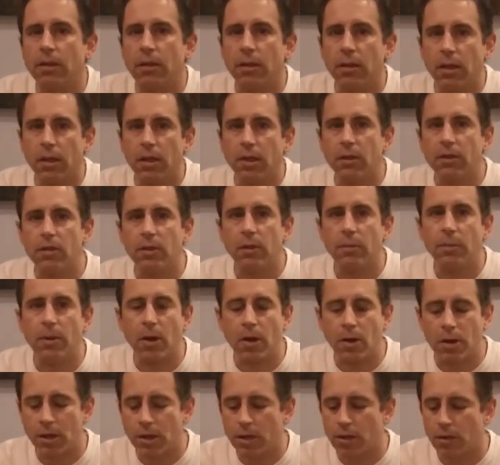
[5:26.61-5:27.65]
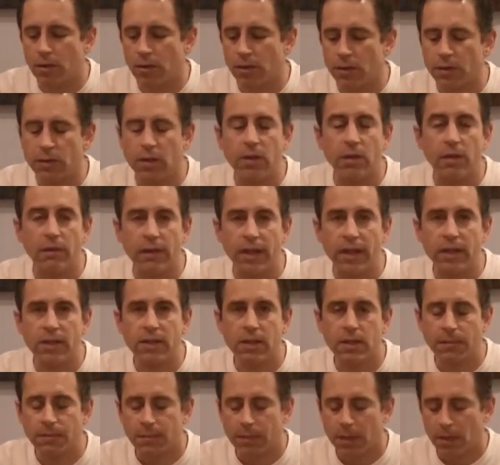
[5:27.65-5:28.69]
into the party or into the
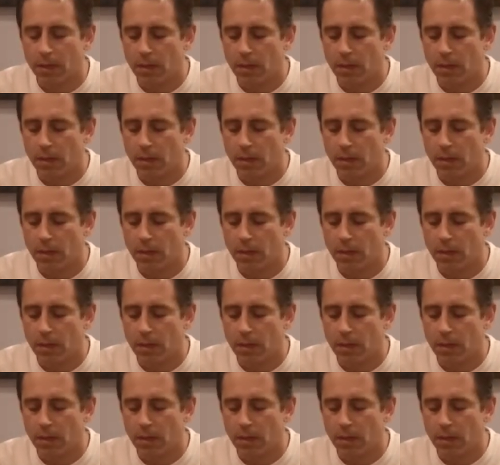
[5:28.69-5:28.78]
event.